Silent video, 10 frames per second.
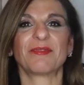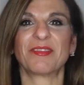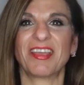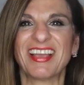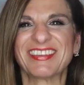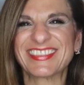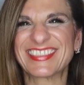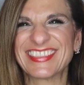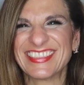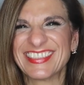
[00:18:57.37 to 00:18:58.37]
up there.
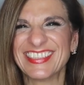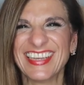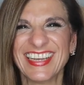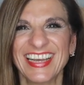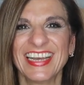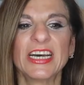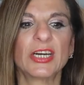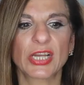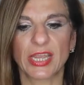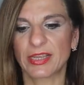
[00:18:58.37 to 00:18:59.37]

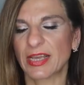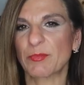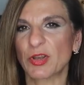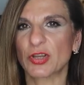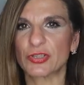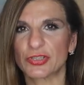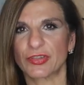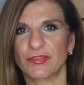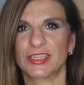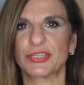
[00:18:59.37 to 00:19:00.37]
Okay, I'm gonna go and do
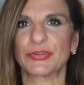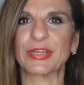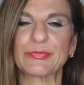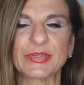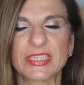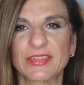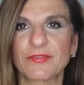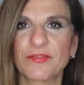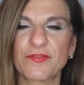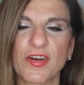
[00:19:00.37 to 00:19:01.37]
the video now. I'm wasting
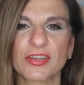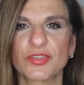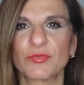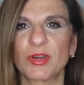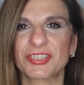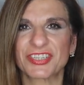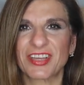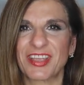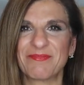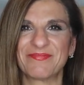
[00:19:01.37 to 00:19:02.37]
far too much
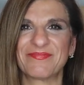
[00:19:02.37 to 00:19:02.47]
time.